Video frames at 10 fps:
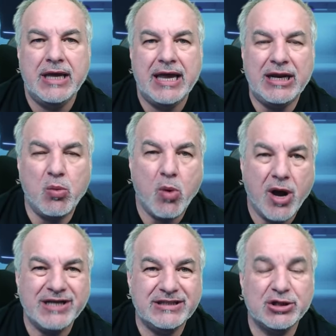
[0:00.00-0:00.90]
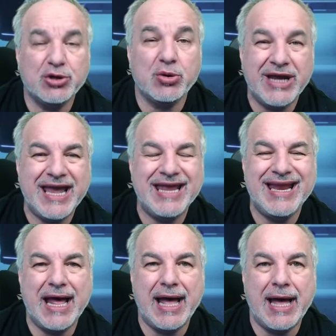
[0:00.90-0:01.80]
and I wanted to create
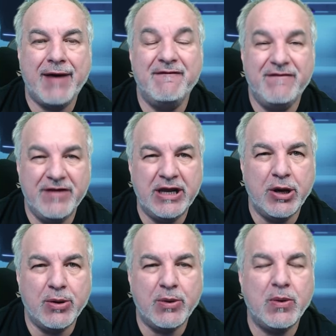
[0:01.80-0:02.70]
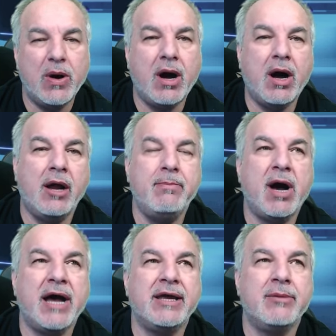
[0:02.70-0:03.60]
a video on
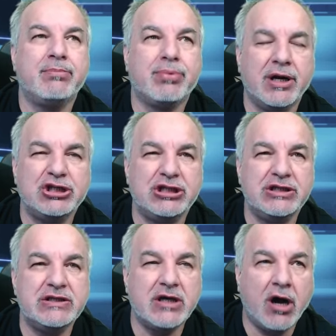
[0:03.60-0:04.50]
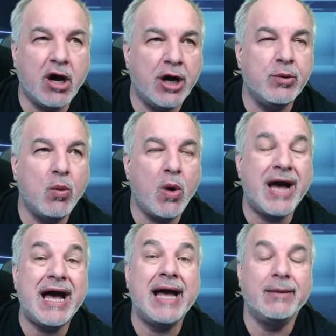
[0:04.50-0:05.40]
my impressions on
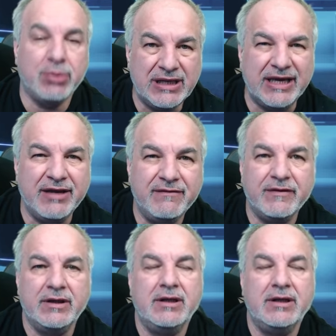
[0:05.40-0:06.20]
why I believe